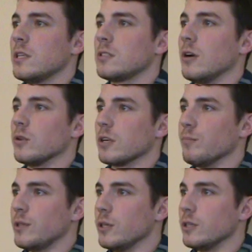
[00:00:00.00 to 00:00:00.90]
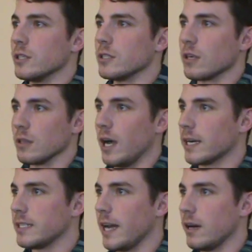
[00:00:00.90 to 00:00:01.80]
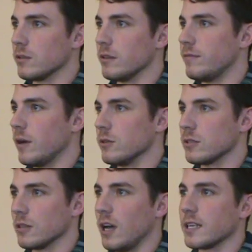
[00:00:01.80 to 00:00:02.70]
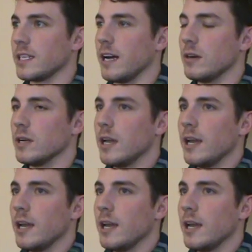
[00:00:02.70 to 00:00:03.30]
So the computers are locked out, the phones are locked out,